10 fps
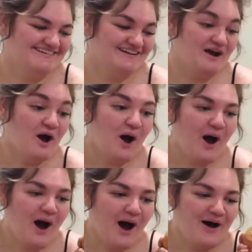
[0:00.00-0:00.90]

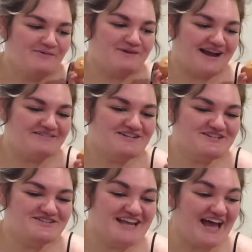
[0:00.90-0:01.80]
Why
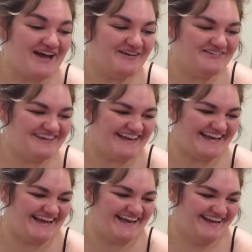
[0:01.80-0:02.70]
wouldn't you tell me?